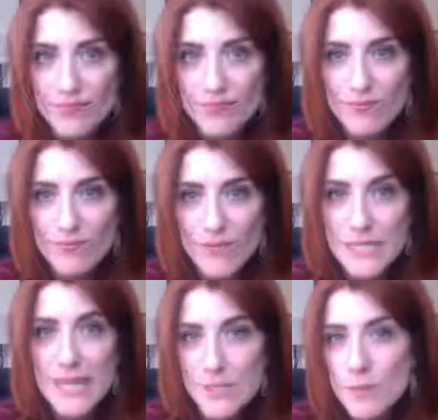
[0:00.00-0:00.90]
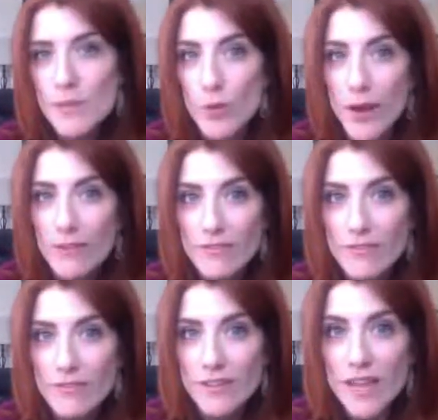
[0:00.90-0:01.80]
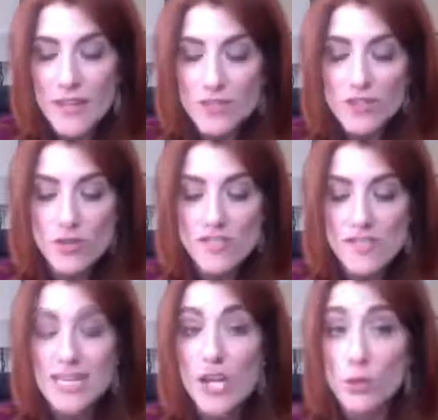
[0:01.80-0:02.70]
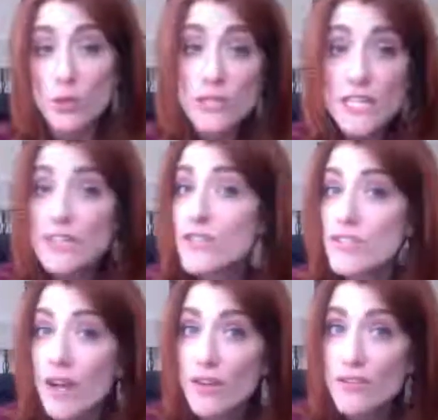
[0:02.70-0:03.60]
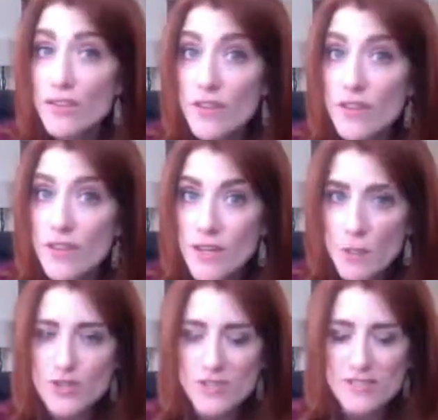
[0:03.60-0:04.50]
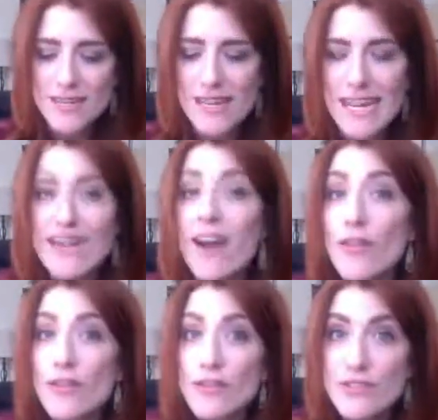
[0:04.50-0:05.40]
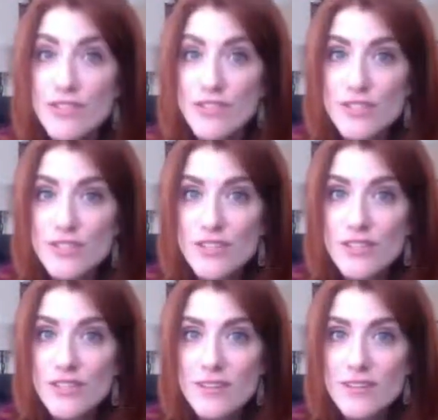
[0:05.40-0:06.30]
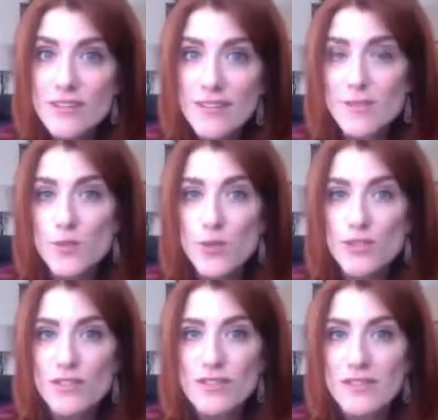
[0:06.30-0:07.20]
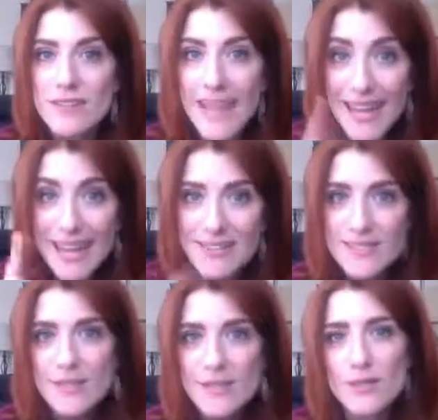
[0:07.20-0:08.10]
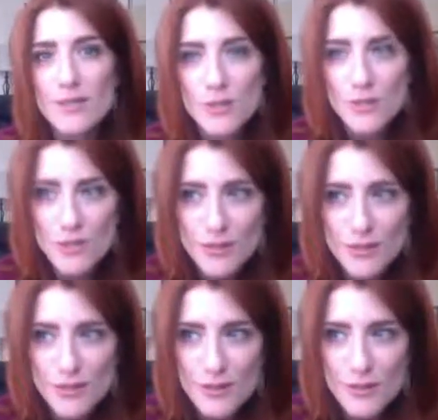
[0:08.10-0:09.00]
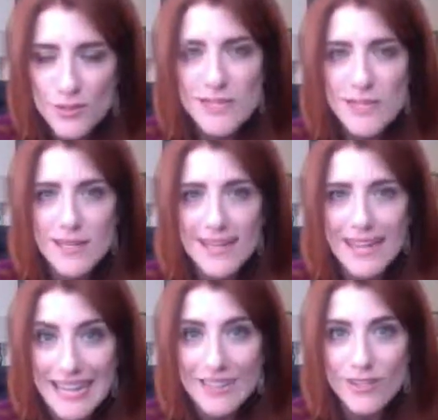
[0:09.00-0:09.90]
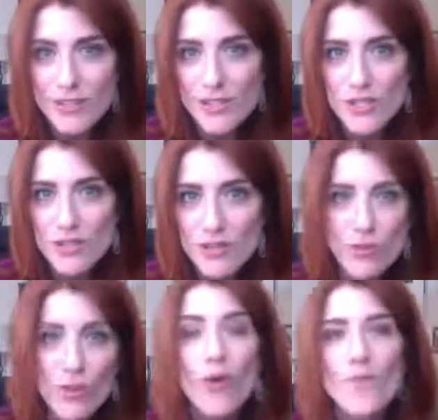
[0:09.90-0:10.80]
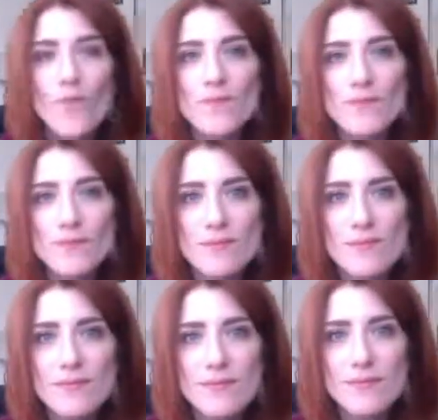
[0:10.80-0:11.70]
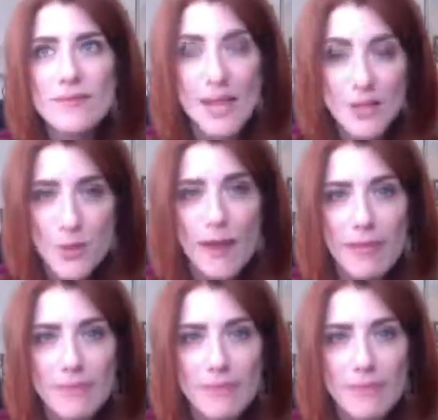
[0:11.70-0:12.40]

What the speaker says: Because that's being brave. That is trusting not only in yourself, but trusting in others in this world. And trusting in your vision and your goal and your path.